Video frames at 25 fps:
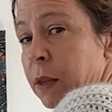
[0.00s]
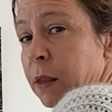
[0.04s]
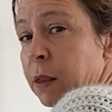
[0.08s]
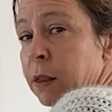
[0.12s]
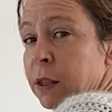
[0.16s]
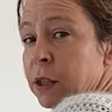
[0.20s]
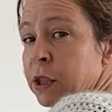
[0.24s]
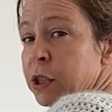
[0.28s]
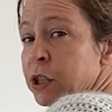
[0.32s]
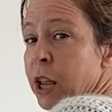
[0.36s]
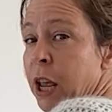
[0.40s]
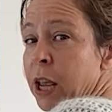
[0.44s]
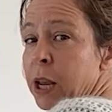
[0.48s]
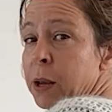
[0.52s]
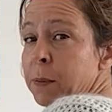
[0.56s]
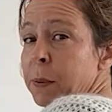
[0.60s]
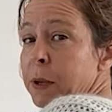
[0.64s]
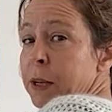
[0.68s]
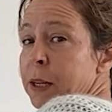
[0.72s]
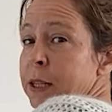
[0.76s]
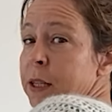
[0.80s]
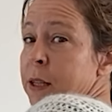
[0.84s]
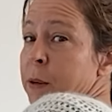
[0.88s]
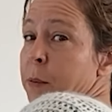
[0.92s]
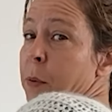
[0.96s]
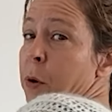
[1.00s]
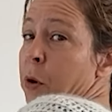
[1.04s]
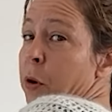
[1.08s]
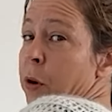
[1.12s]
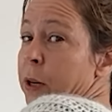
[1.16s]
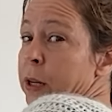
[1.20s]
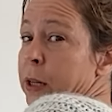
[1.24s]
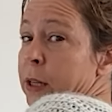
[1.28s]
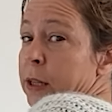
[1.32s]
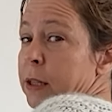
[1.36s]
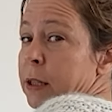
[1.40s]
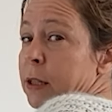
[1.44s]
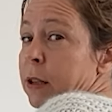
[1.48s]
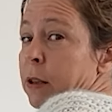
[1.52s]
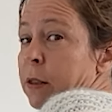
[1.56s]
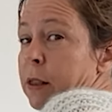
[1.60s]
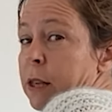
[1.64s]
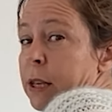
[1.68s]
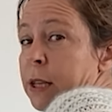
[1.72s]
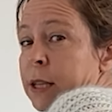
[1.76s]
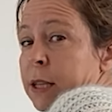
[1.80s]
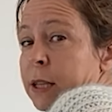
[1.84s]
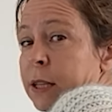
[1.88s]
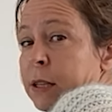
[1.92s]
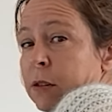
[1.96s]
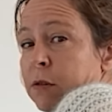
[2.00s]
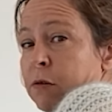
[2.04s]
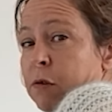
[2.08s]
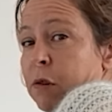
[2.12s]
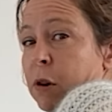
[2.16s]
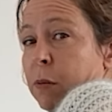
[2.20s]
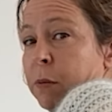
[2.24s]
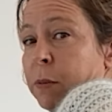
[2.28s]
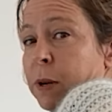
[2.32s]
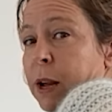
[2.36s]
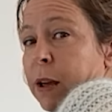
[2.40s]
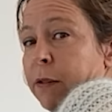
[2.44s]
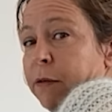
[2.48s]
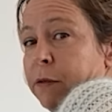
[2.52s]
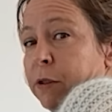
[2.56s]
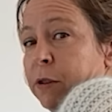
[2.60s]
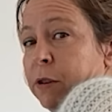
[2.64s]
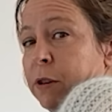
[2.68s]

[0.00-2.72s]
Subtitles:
the shape is the point. So this cropped level,